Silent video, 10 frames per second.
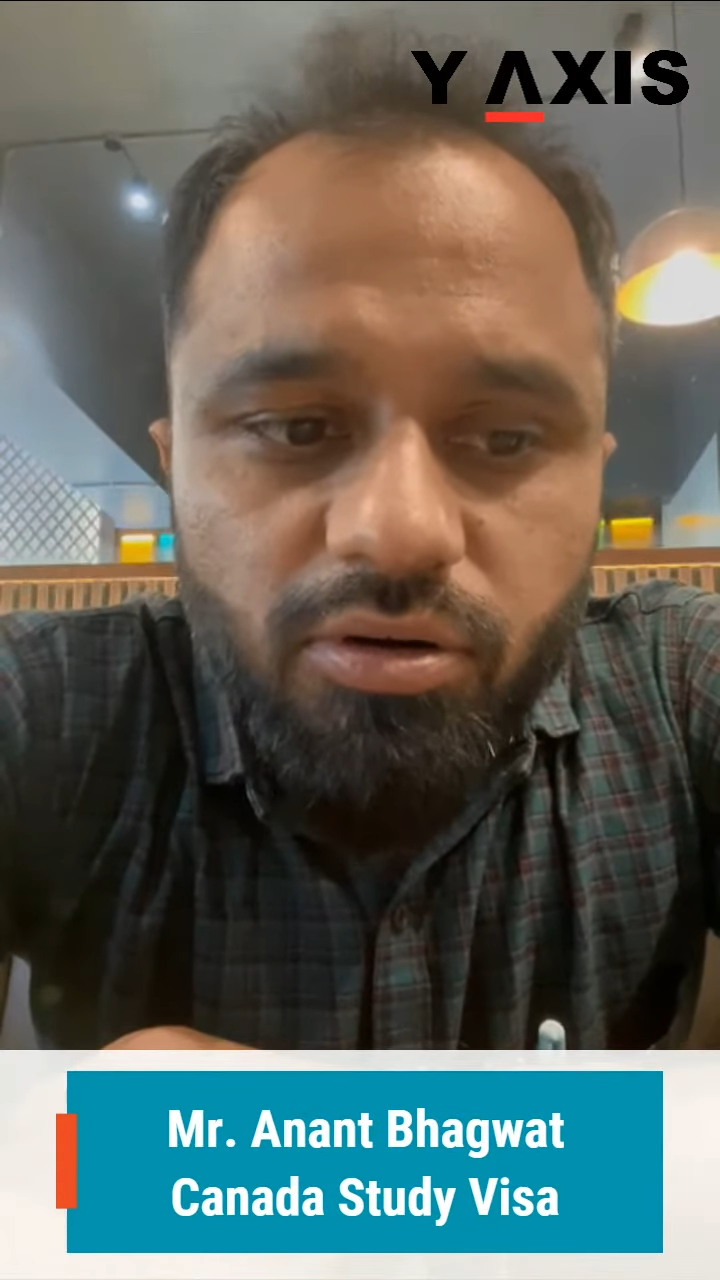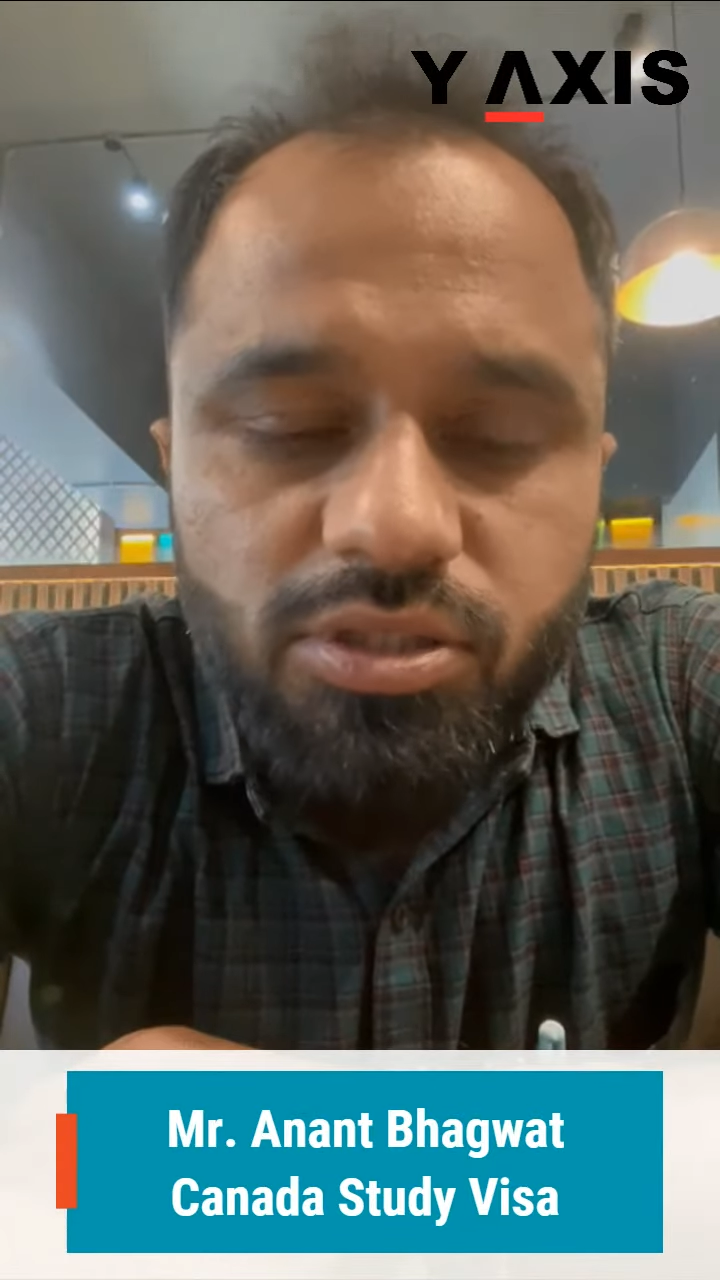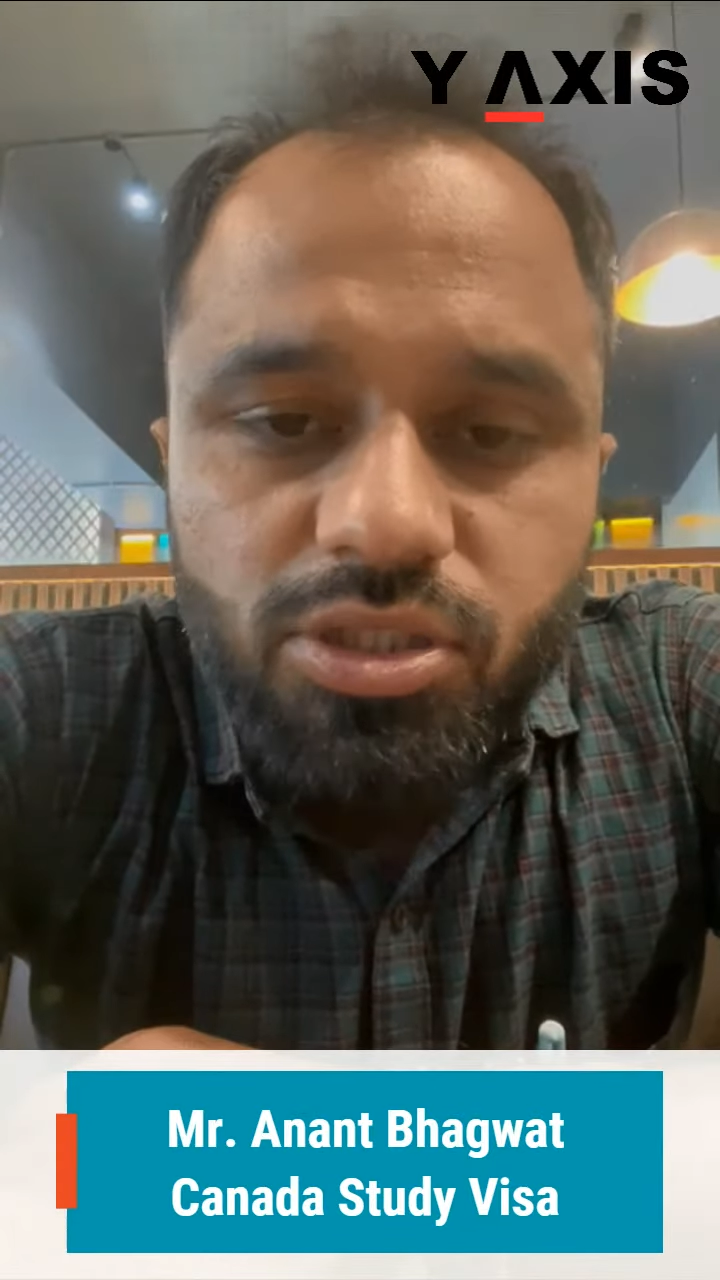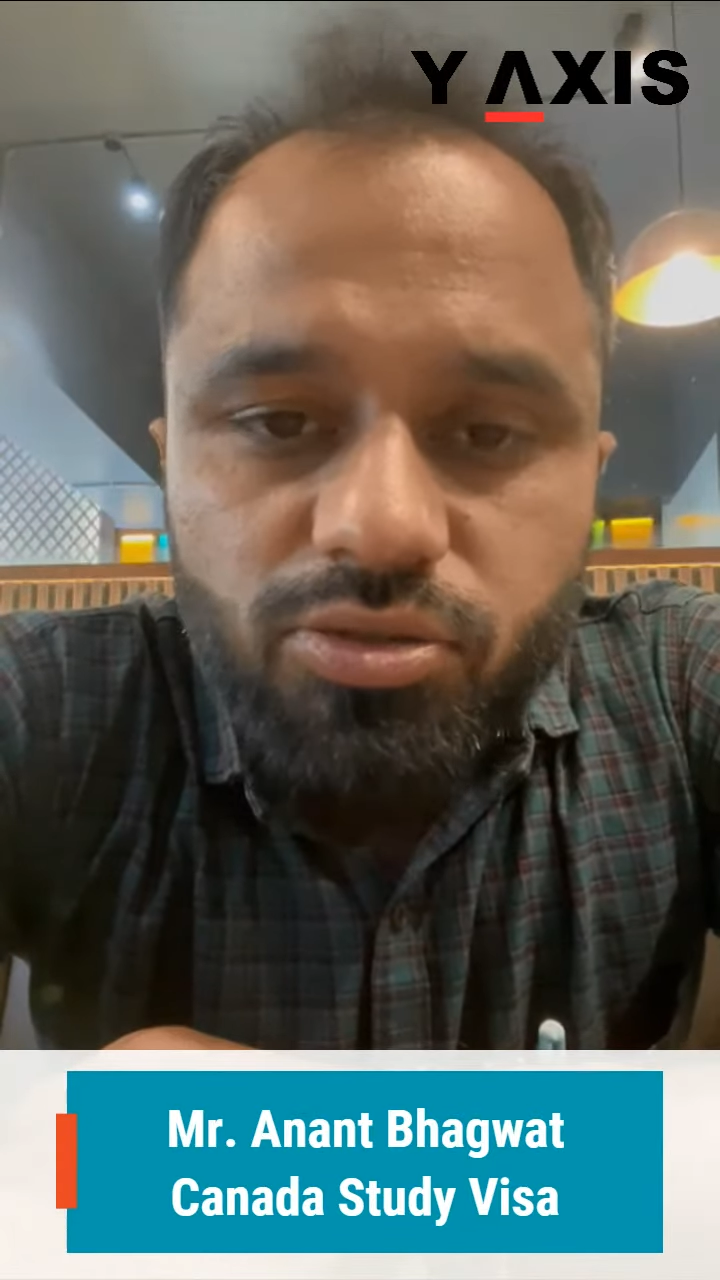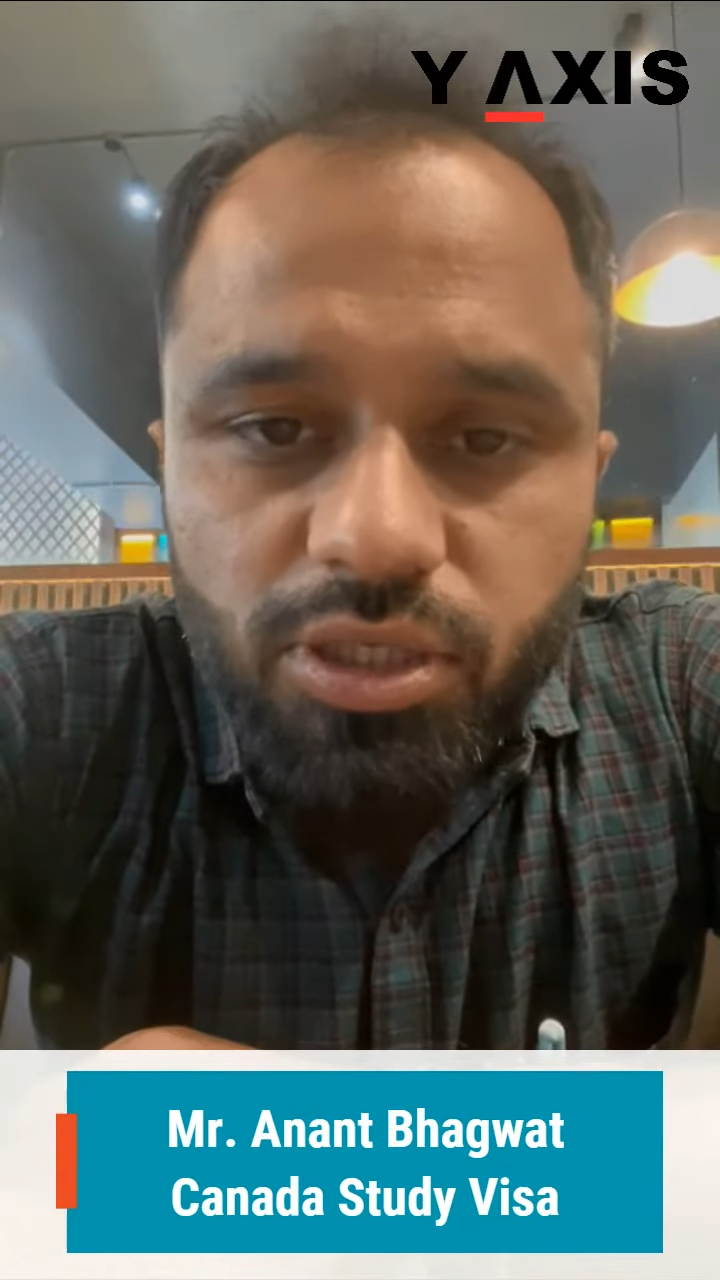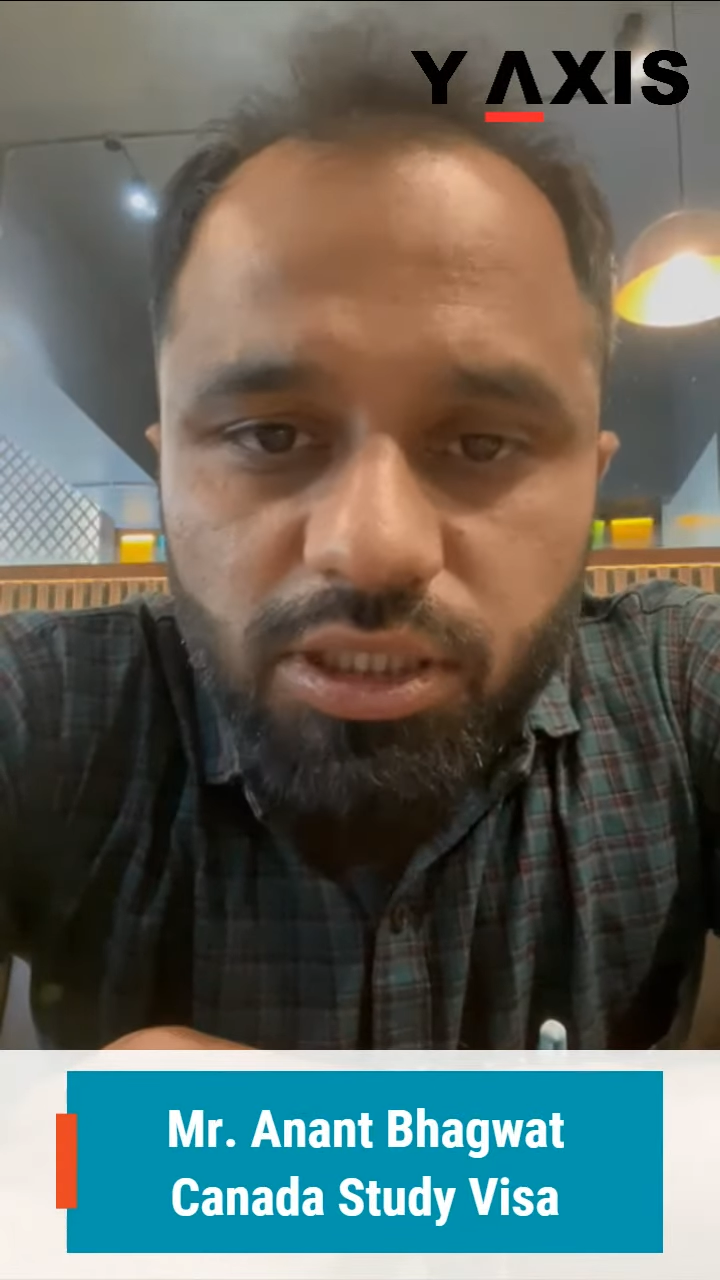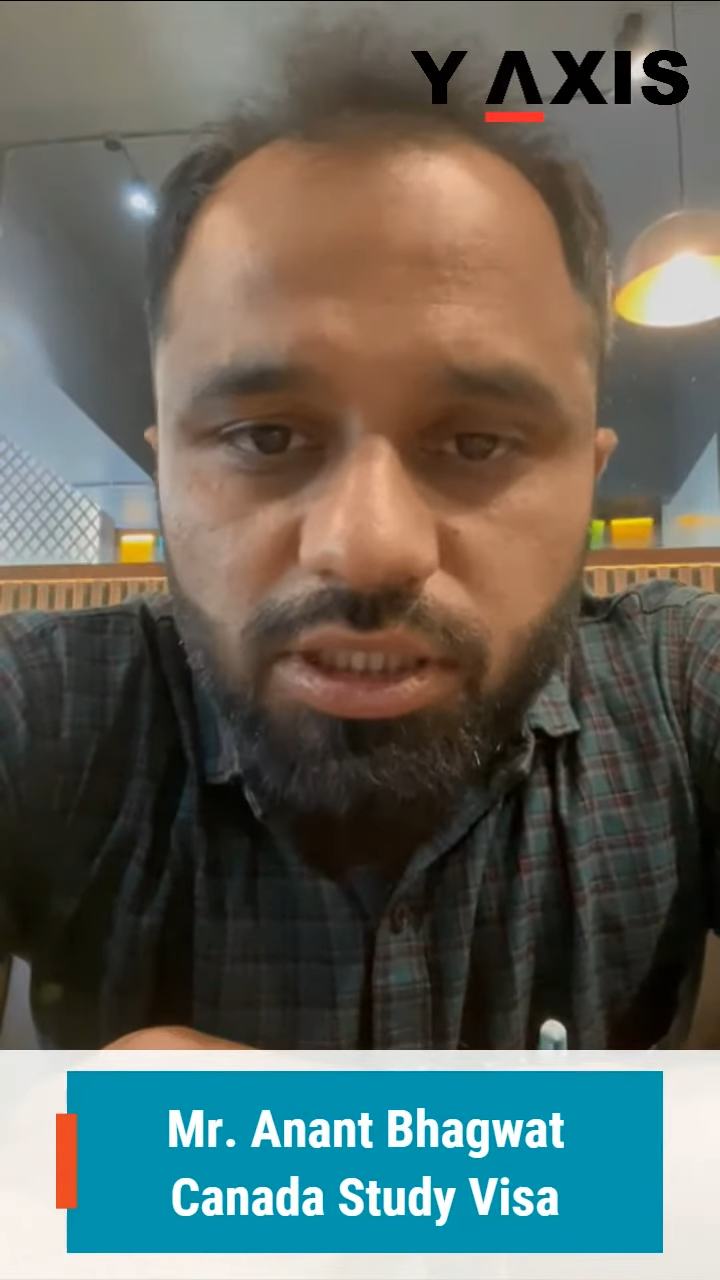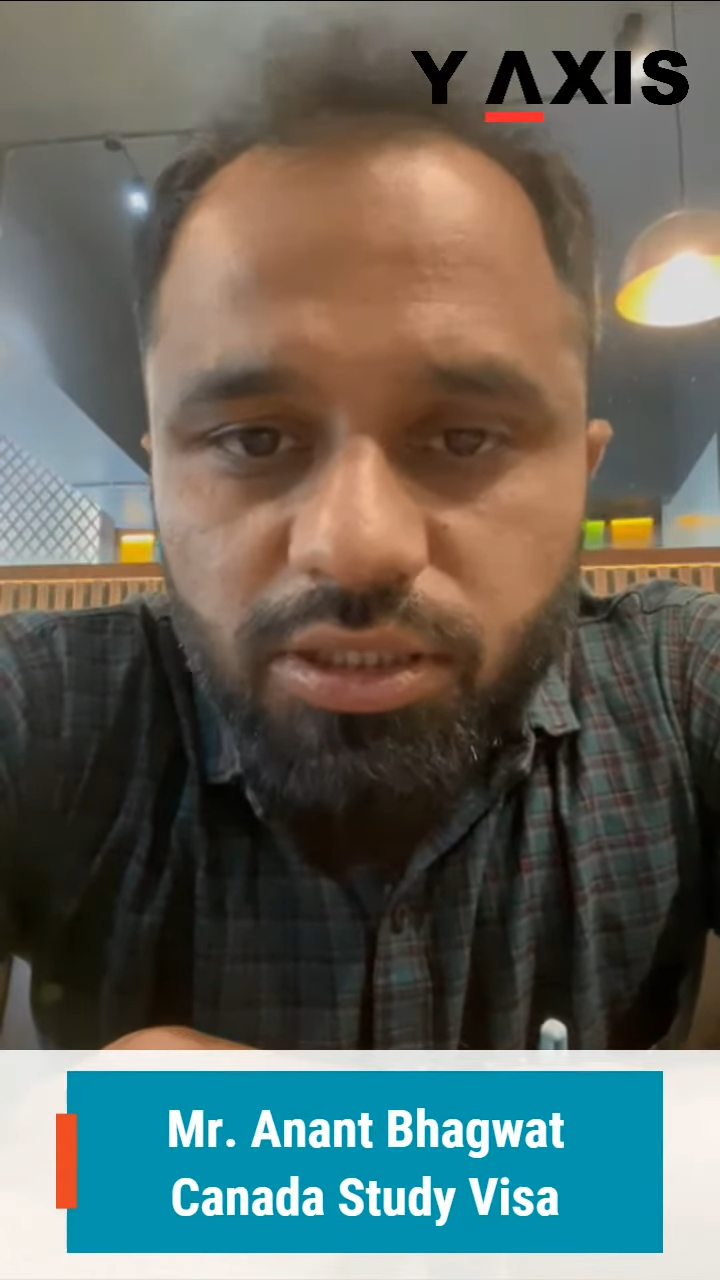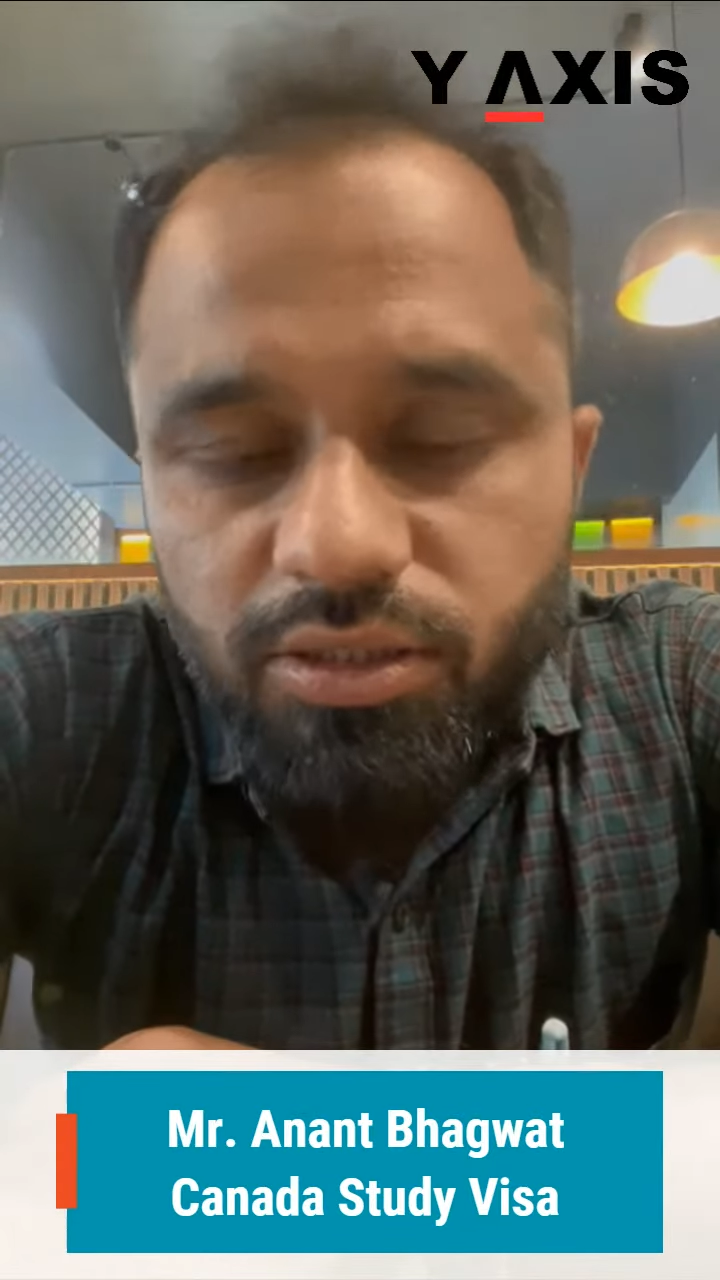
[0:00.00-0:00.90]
student